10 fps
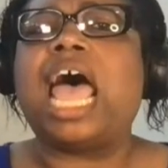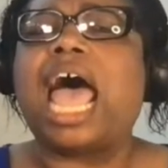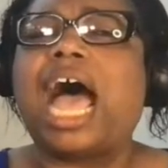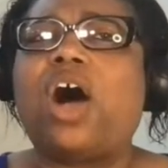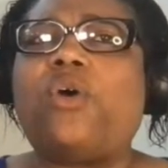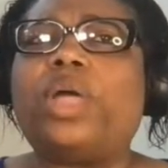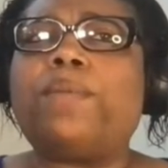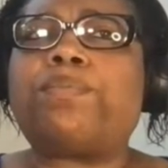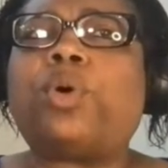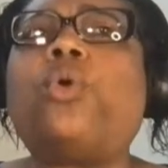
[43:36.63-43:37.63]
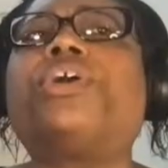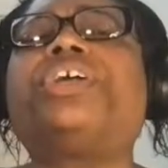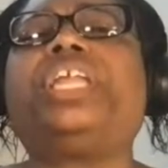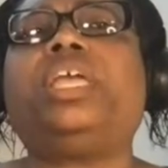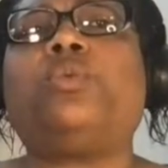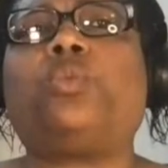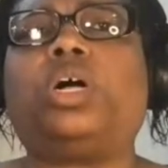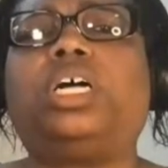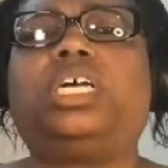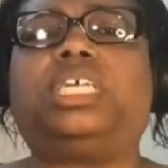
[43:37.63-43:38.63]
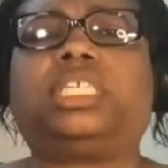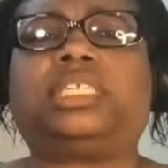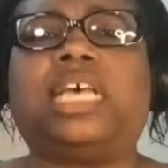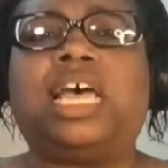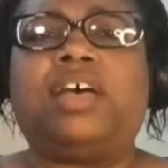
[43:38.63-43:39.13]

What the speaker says: how important it was